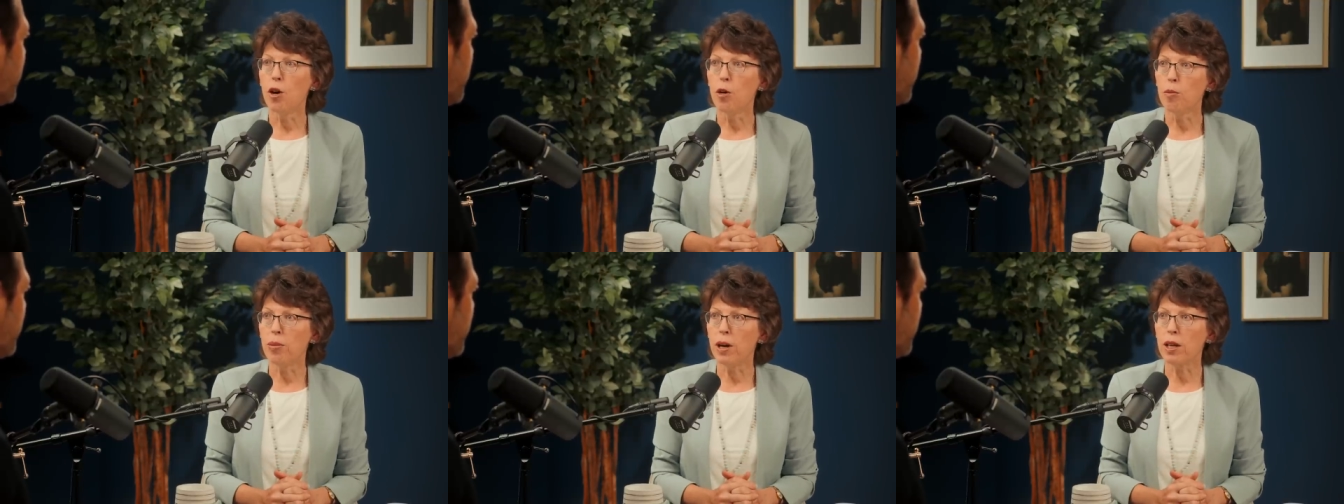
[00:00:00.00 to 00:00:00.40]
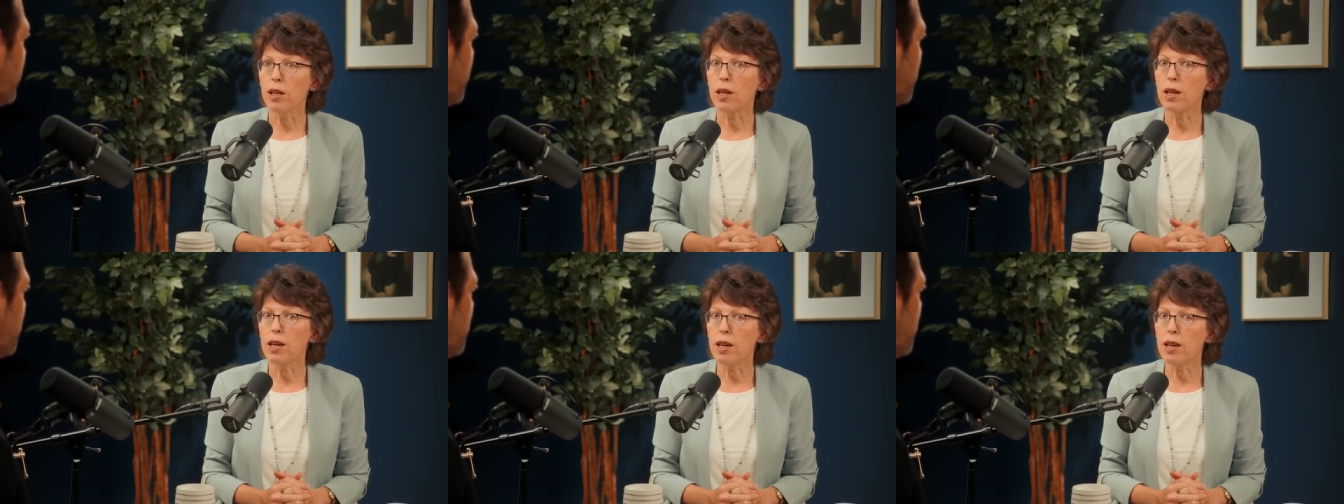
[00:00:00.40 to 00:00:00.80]

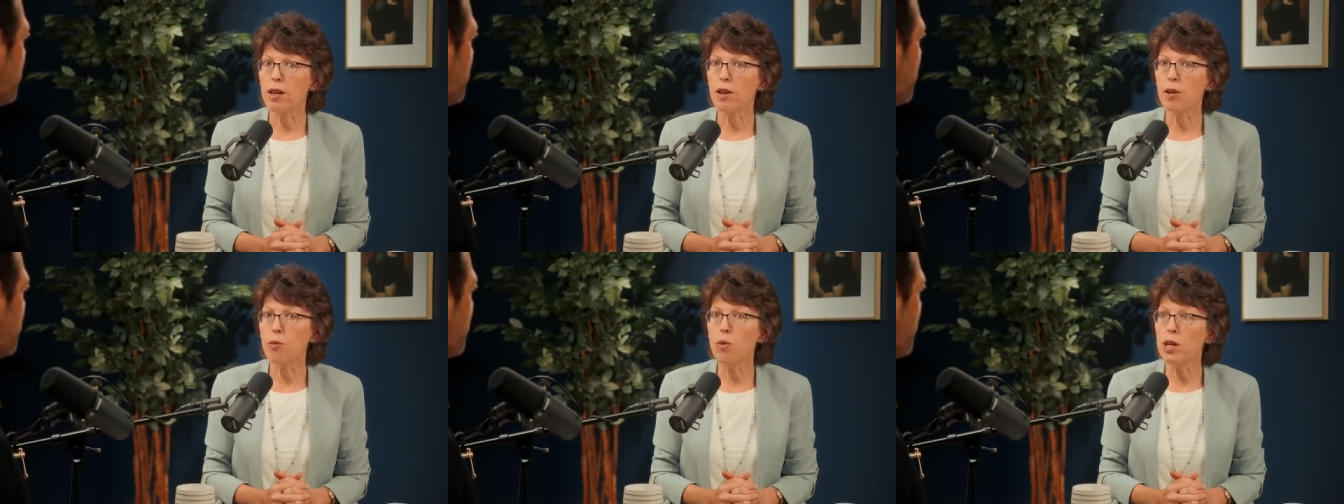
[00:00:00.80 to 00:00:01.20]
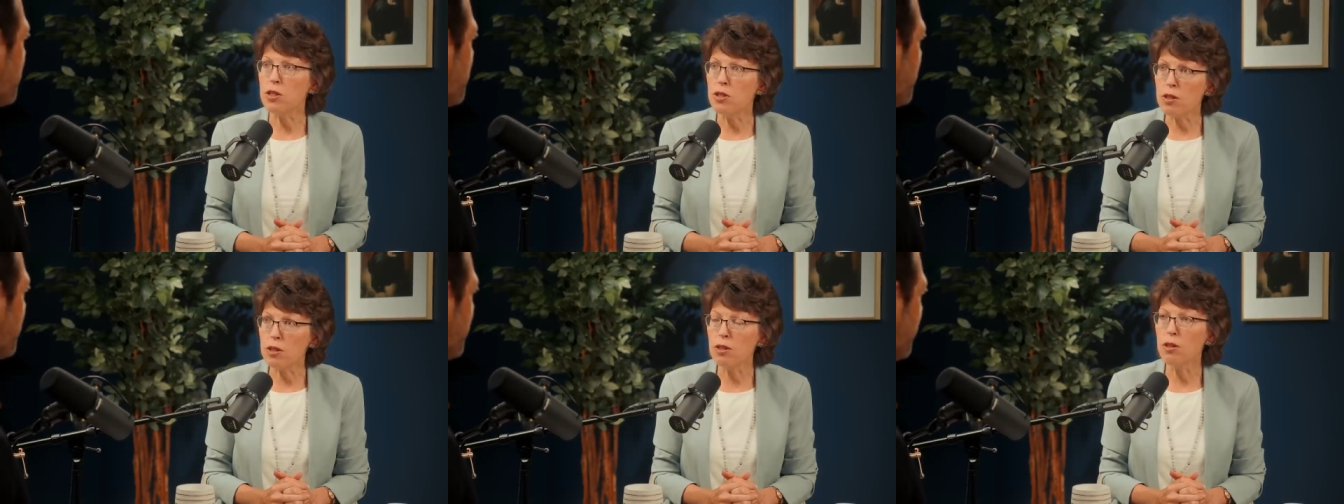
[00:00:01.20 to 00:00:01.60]
but we
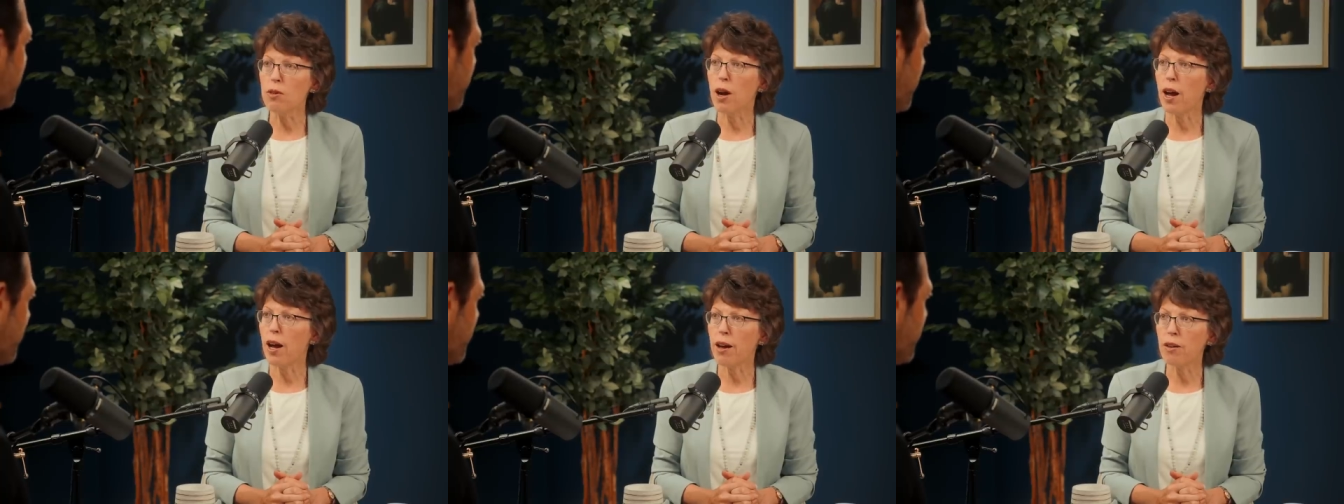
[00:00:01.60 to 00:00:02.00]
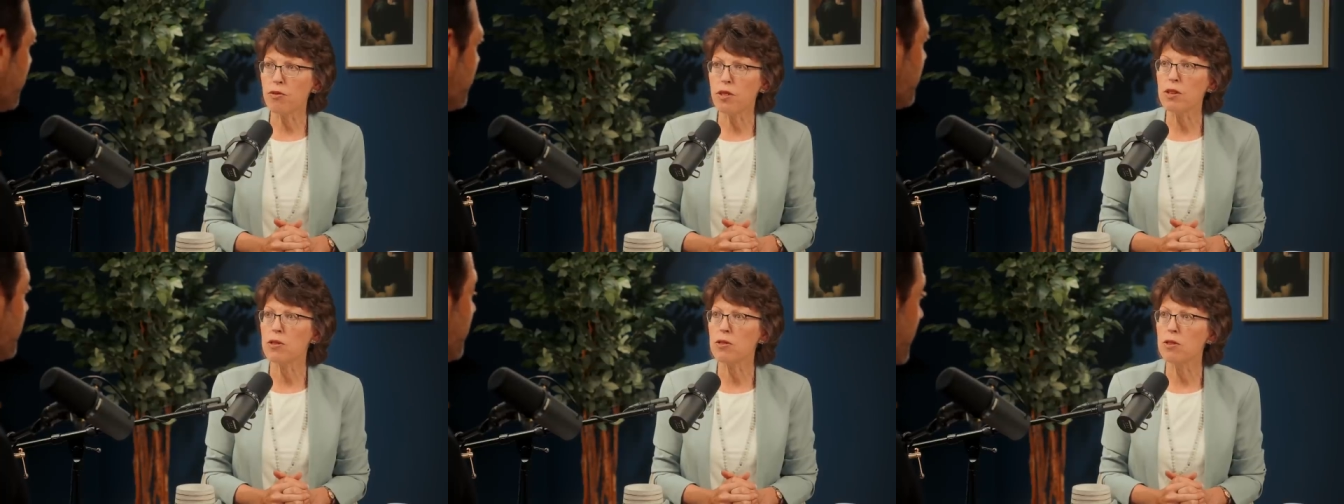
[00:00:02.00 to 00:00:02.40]
do have
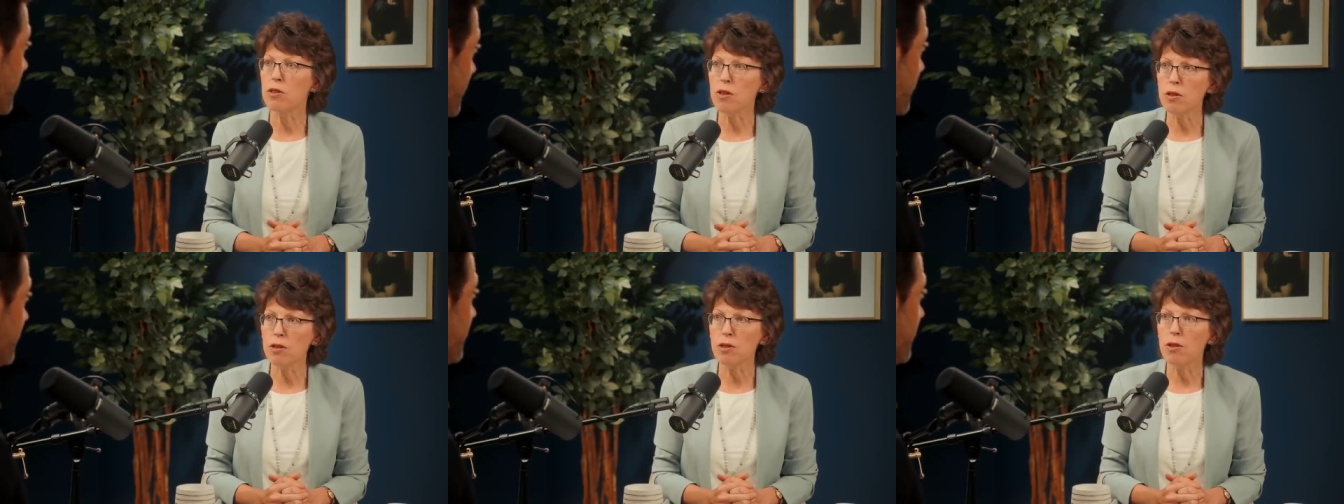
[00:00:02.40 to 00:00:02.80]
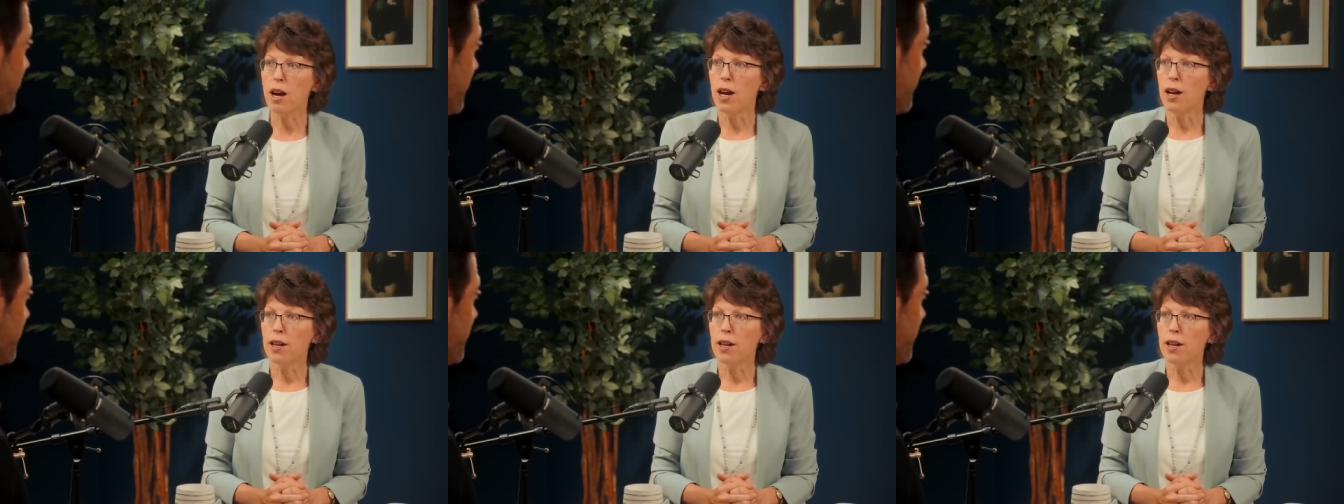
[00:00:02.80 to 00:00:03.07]
this new